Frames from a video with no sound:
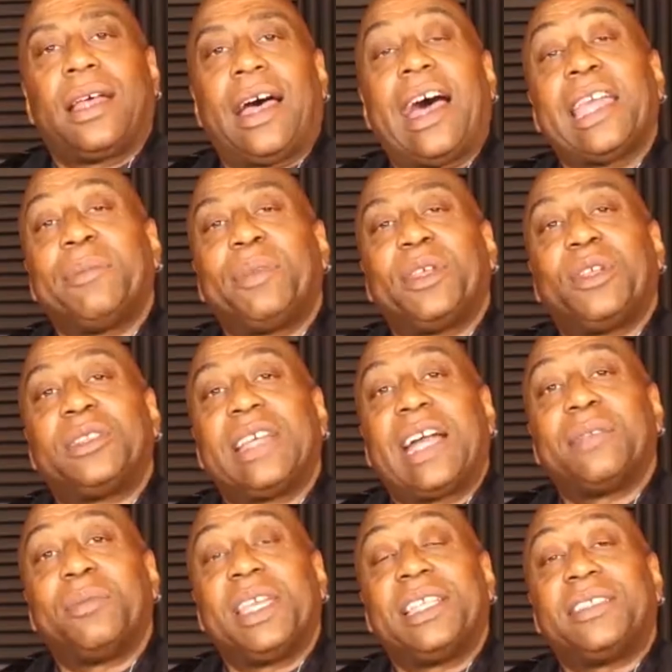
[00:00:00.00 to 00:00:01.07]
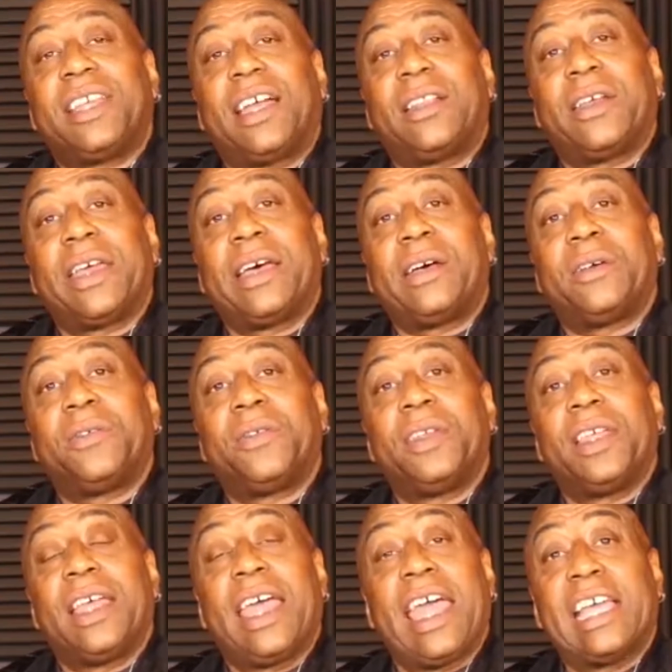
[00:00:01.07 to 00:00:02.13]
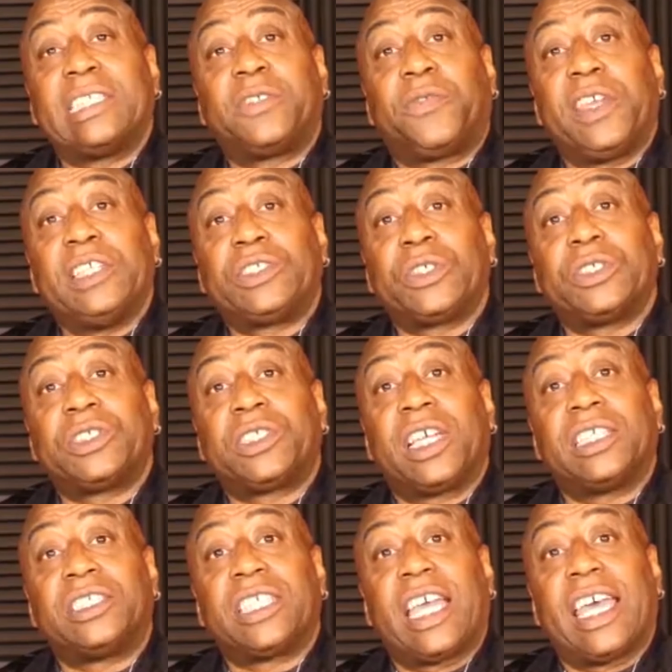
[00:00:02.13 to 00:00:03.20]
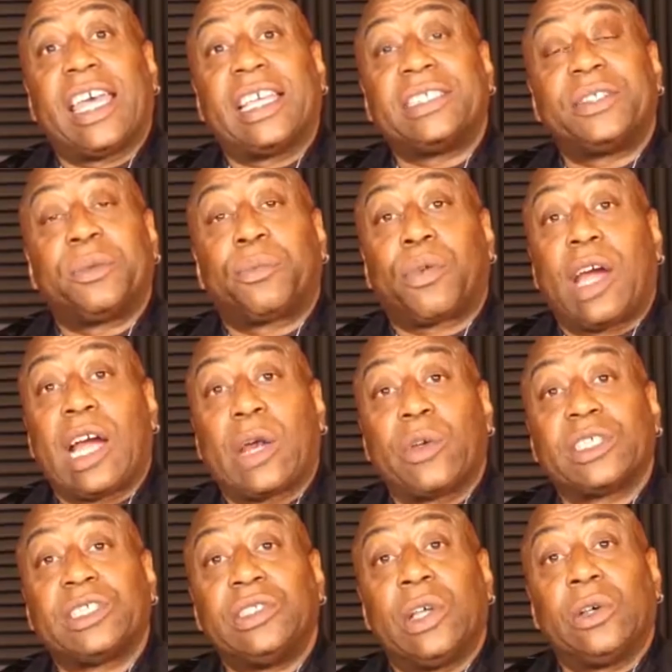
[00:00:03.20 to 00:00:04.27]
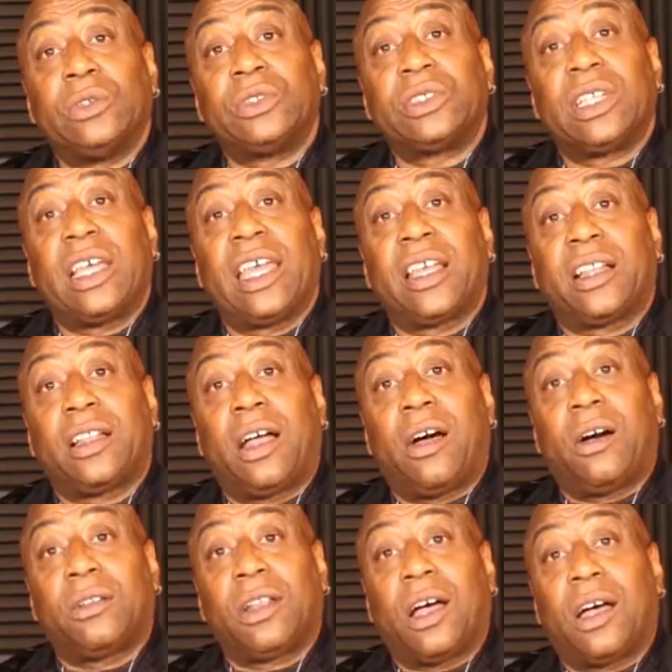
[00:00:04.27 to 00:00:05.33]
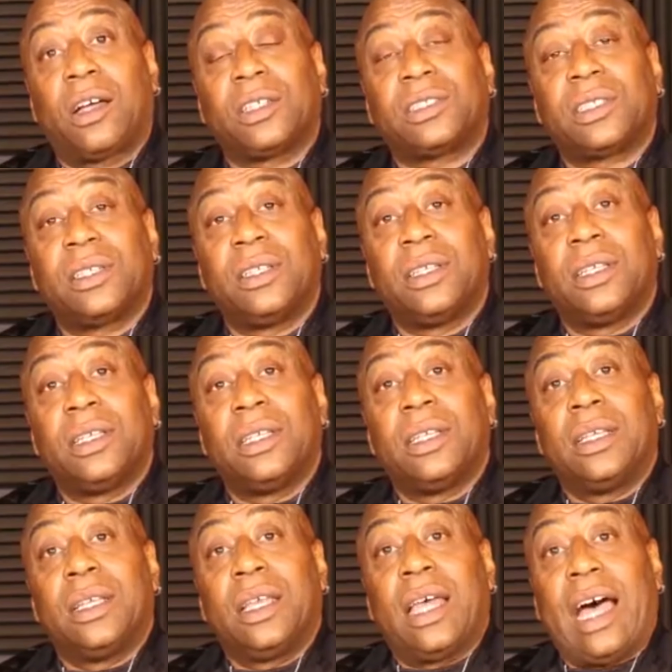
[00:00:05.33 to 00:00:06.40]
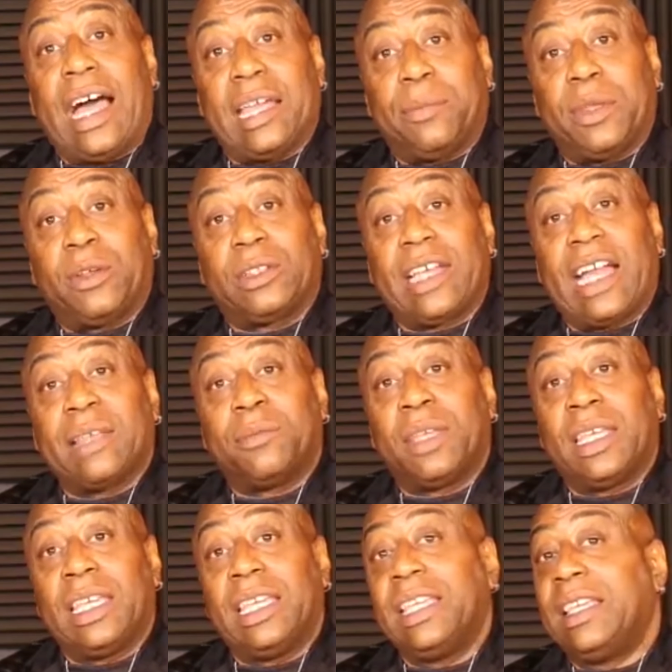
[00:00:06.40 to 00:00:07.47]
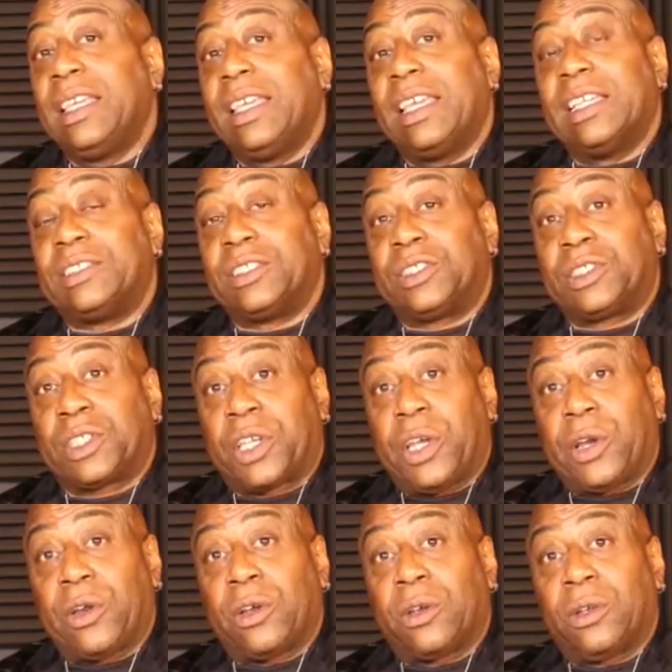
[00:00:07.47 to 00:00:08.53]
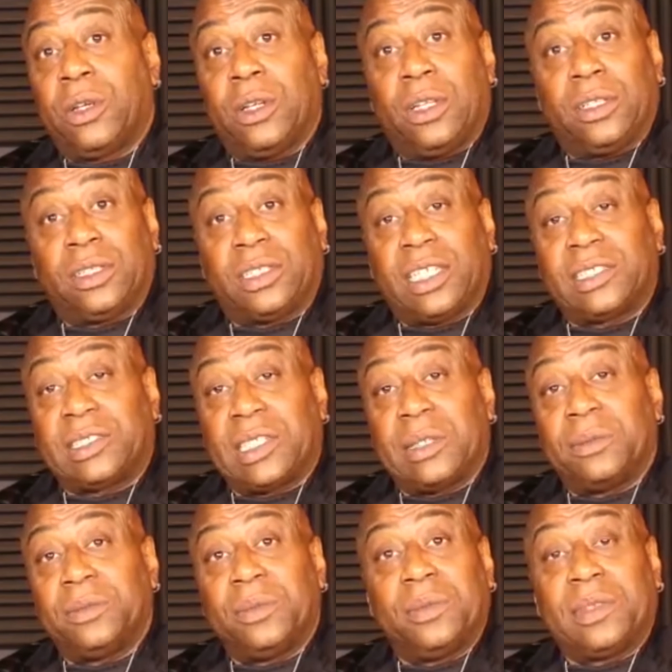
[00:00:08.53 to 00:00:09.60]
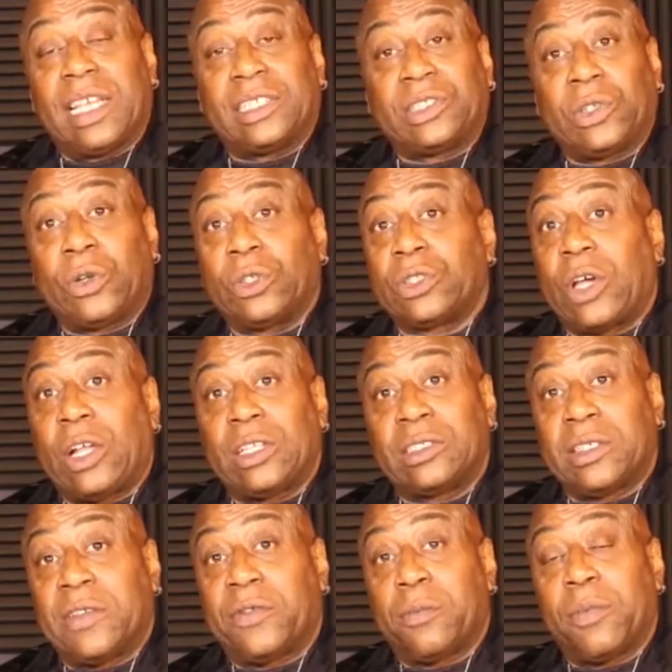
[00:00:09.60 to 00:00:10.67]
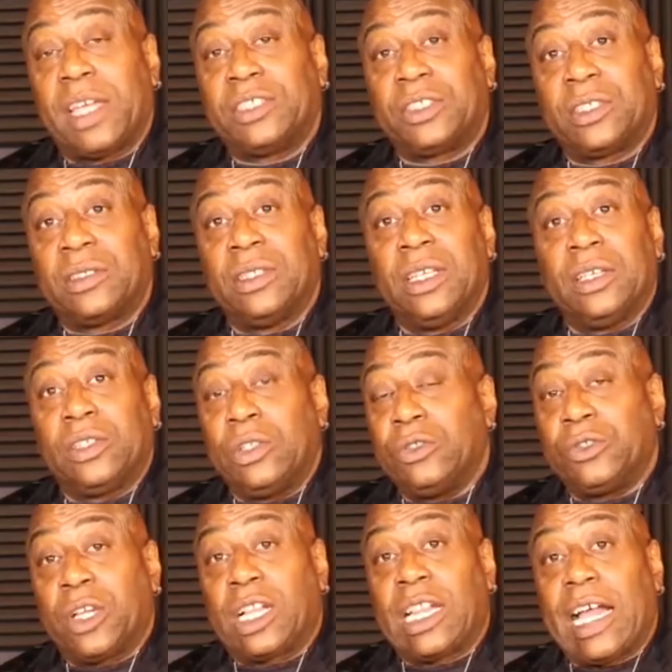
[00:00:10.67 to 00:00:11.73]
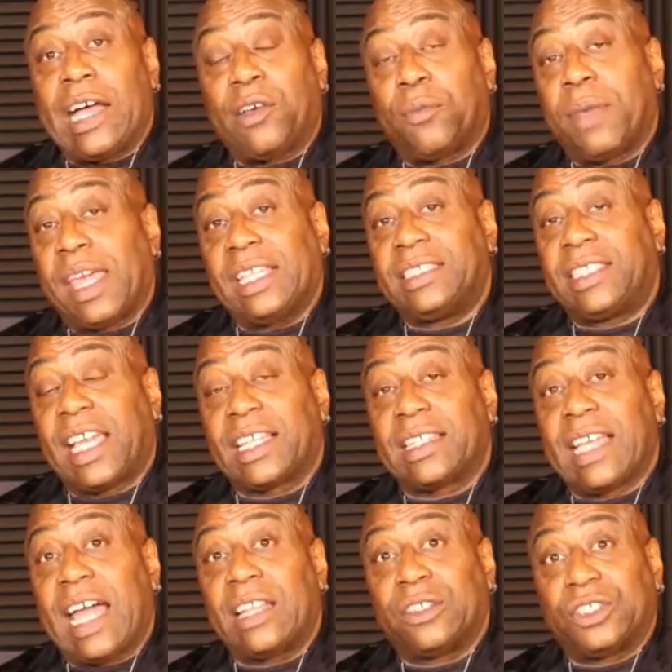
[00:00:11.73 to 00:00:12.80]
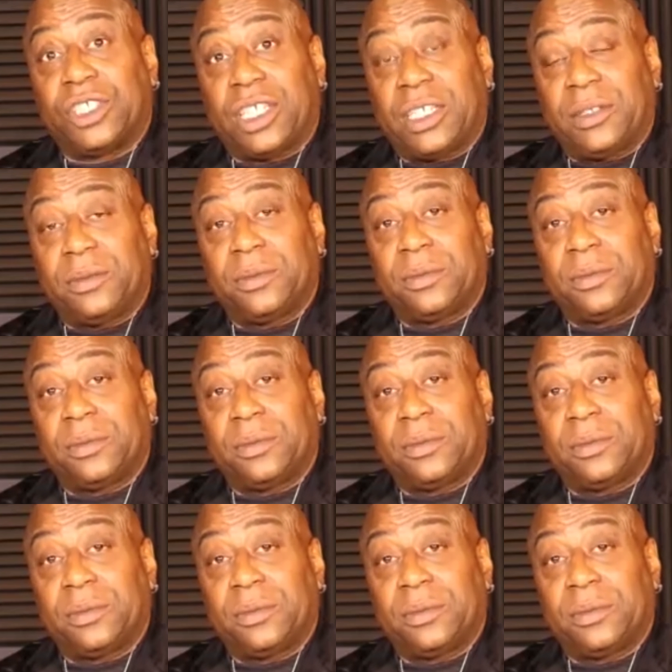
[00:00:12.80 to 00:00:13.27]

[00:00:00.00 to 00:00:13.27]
iBILLED.me Telehealth has features such as progress notes and call logs. iBILLED.me is a secure system that stores all its information using cloud-based technology.